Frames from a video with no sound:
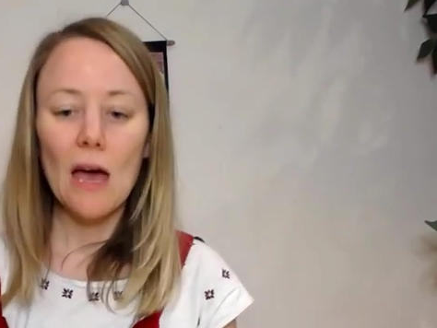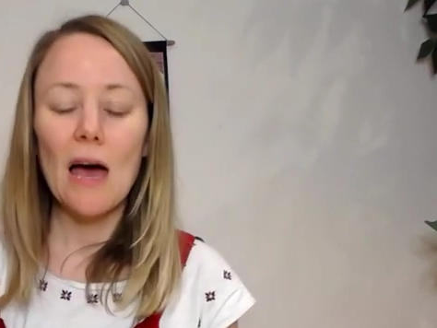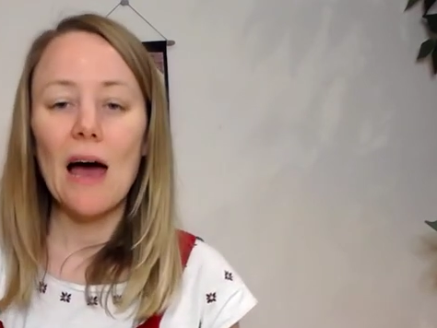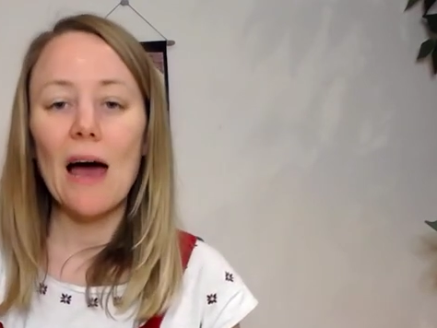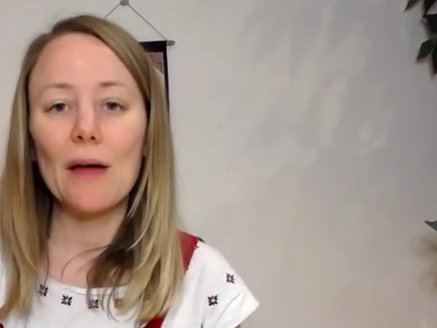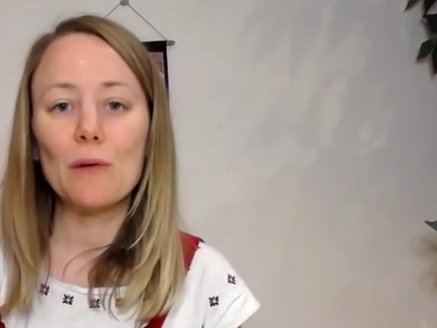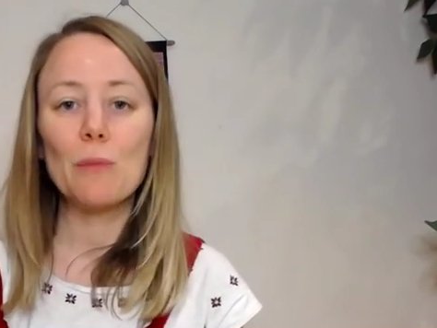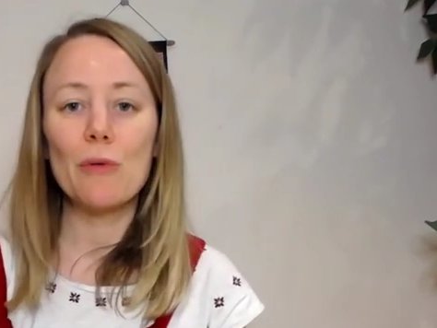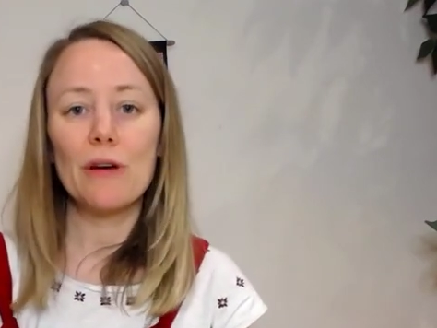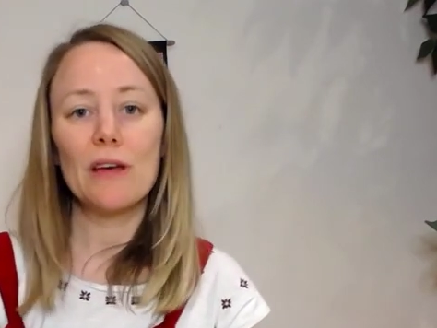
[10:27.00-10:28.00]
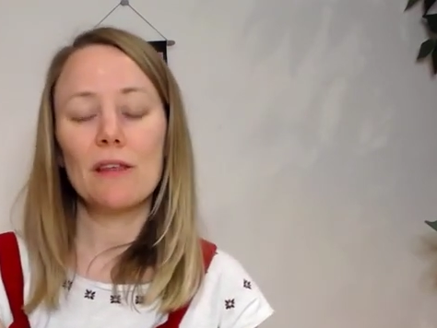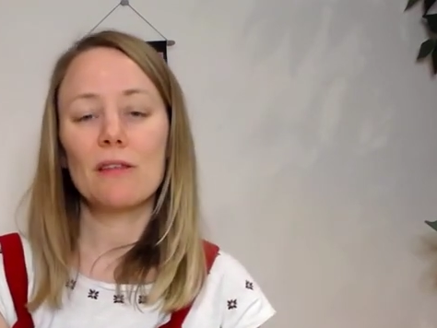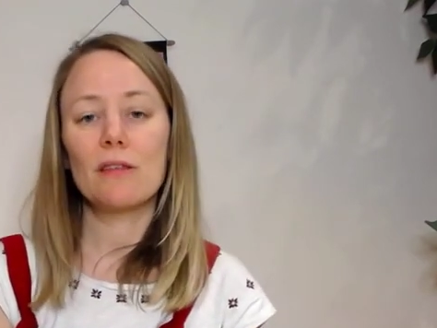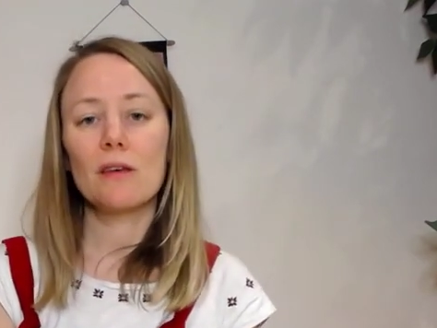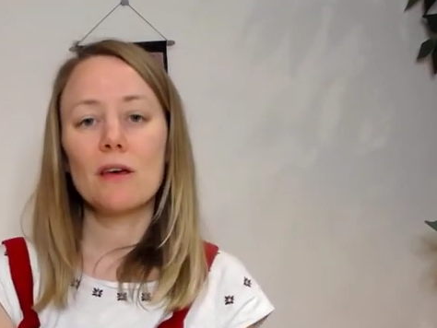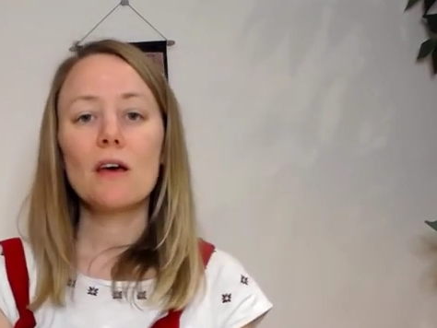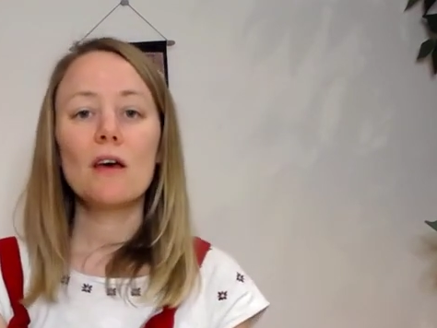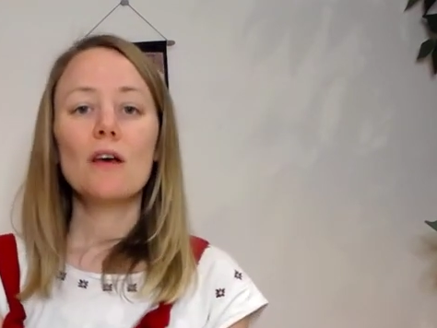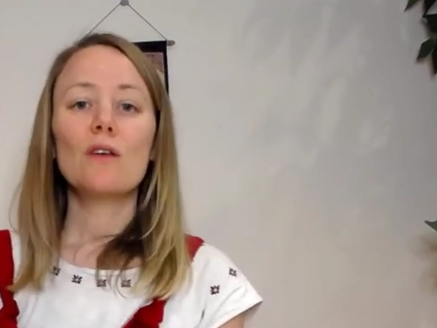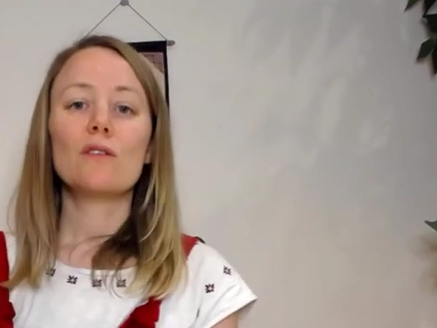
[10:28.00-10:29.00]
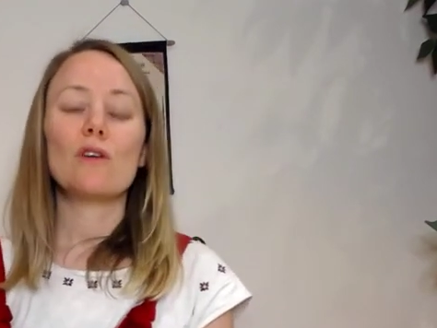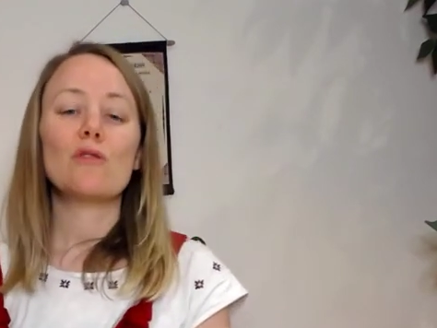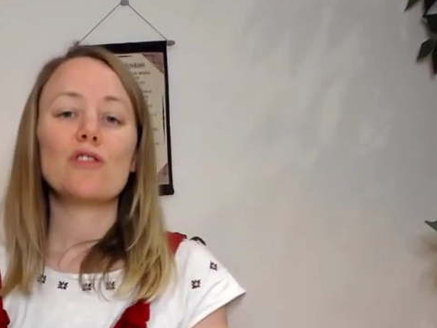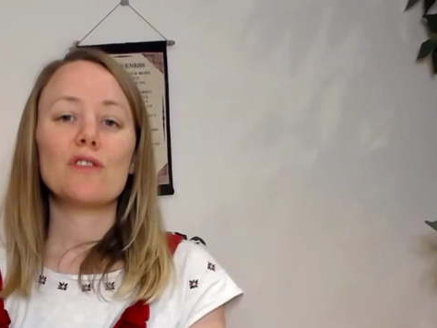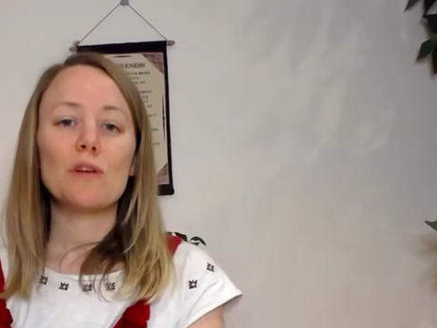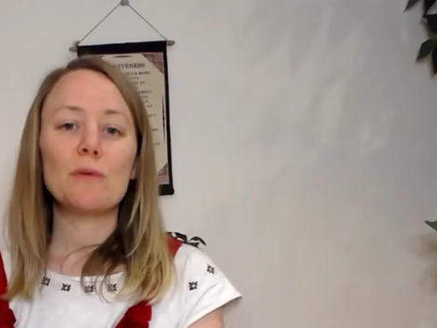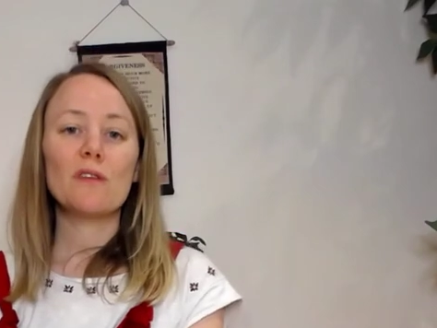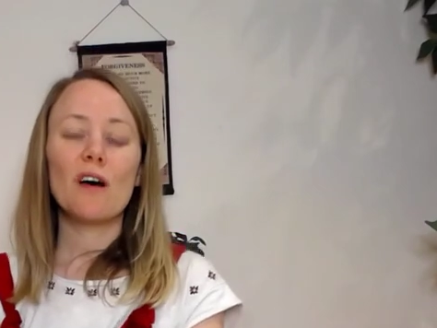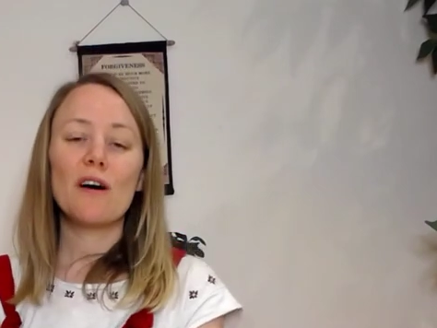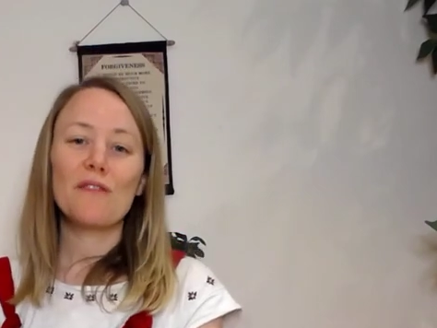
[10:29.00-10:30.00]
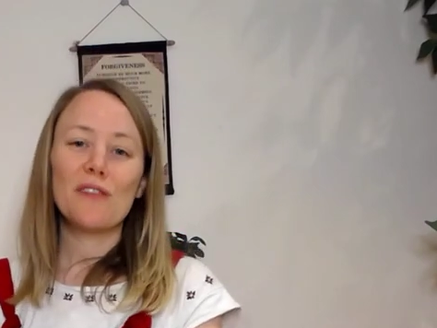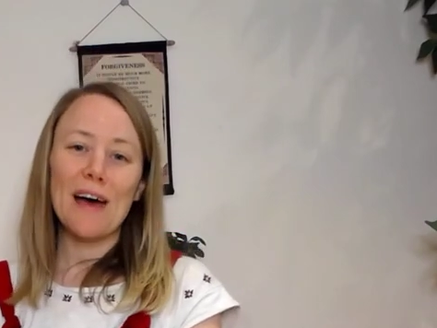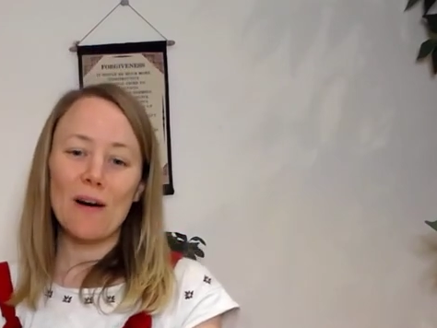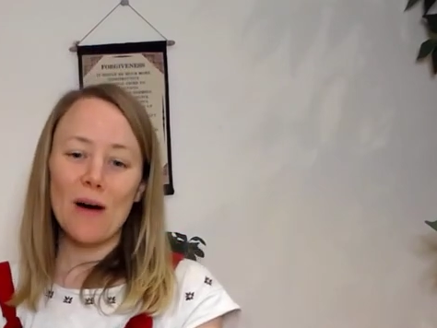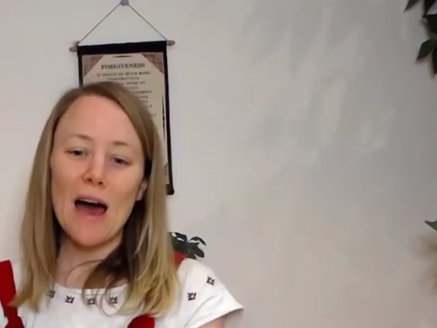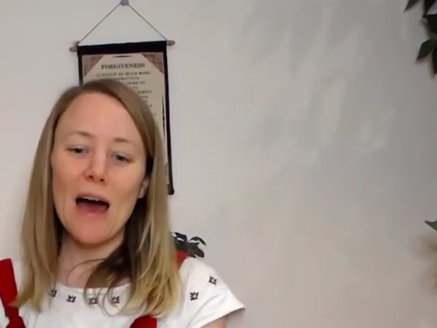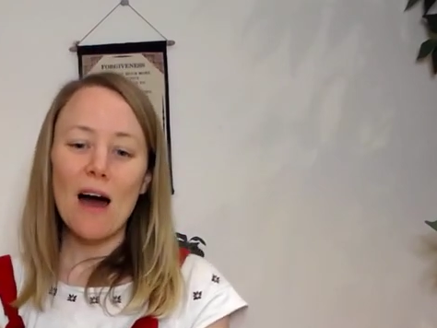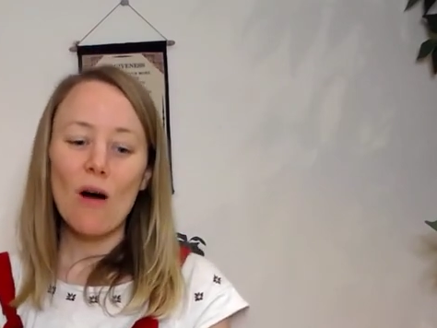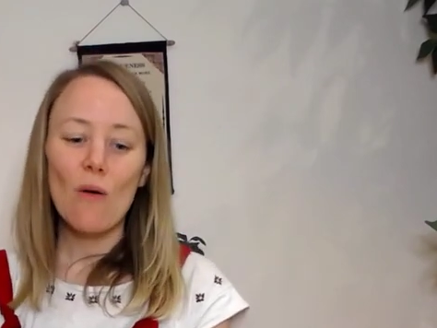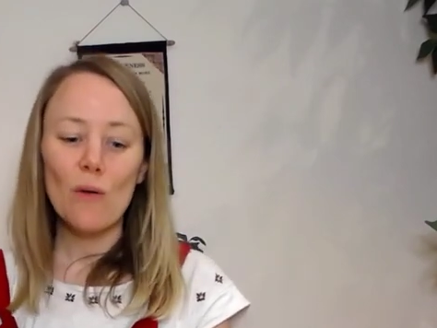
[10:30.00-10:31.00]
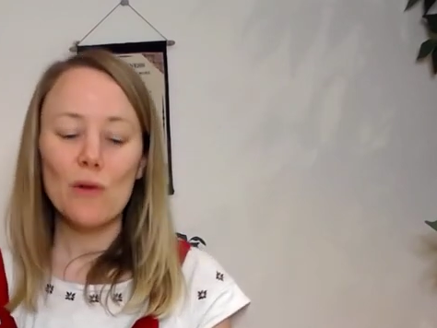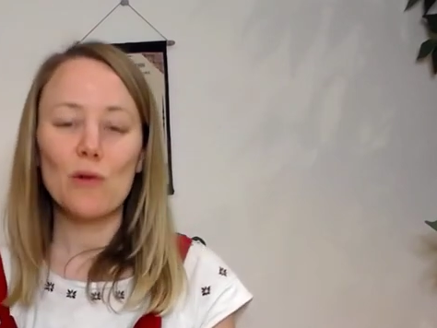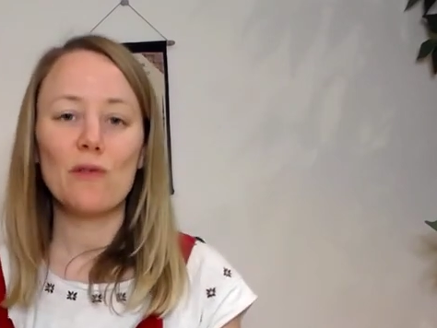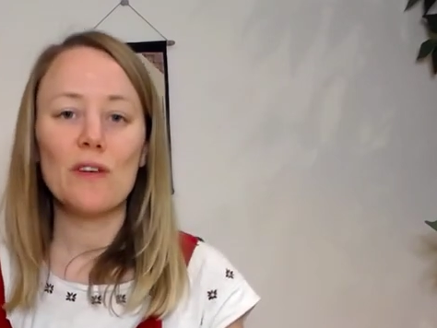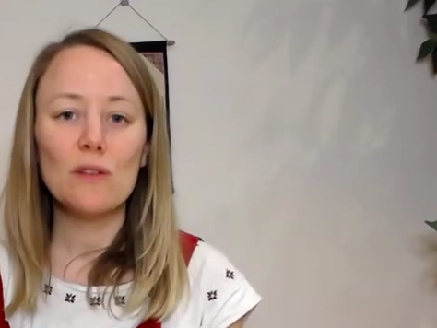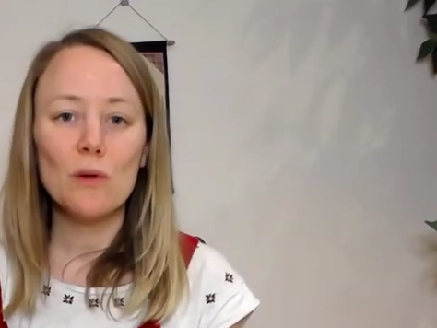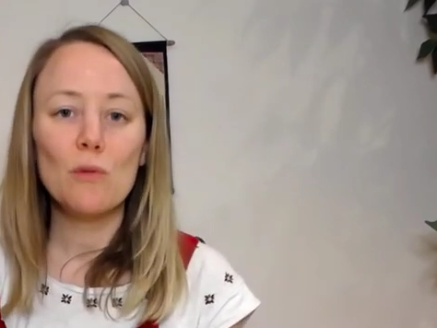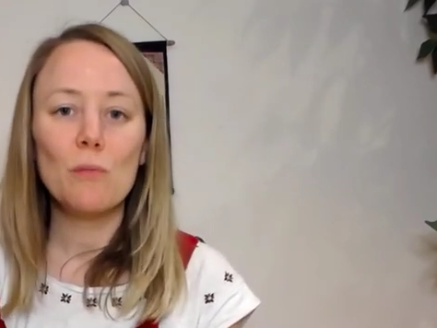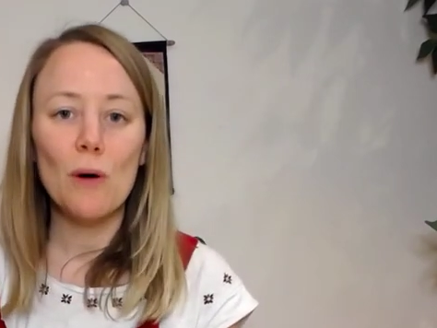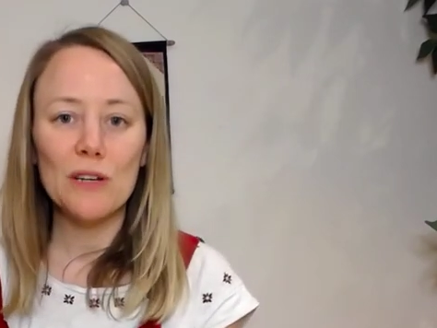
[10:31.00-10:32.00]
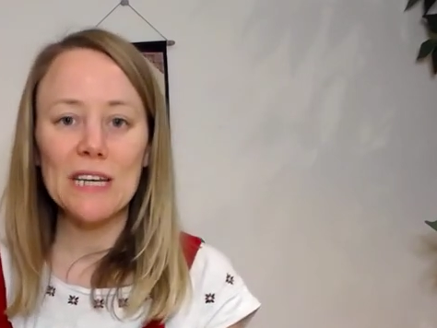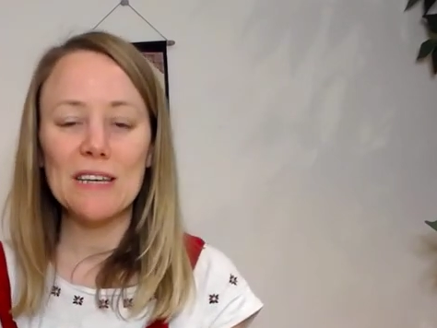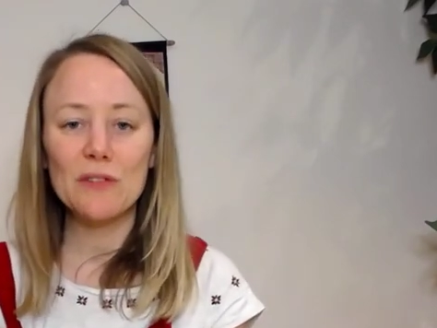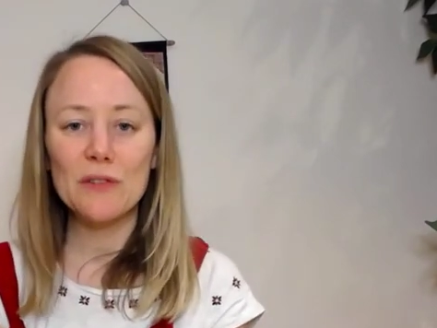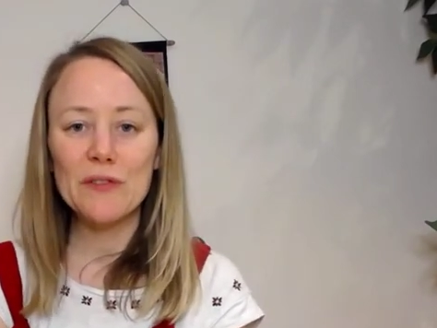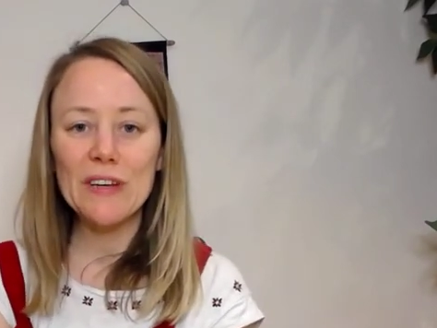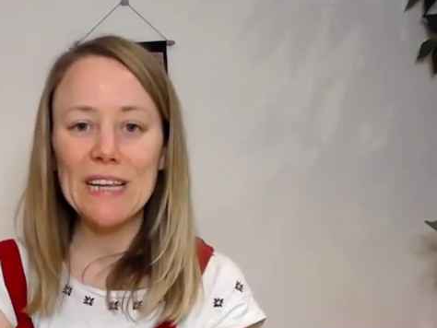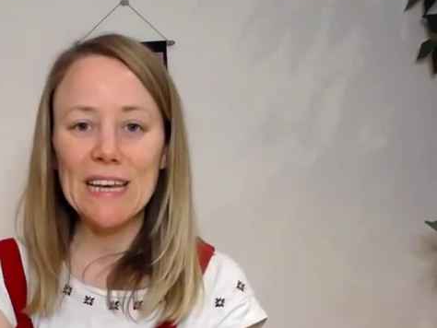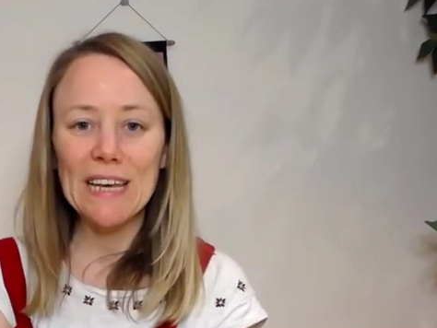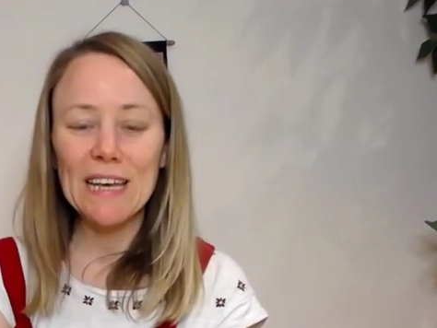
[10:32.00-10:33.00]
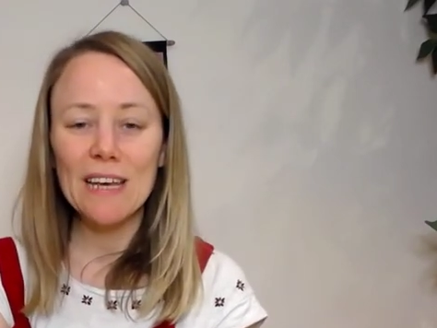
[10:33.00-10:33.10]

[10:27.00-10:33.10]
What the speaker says: And breathe. So just observe now how your physical body is feeling.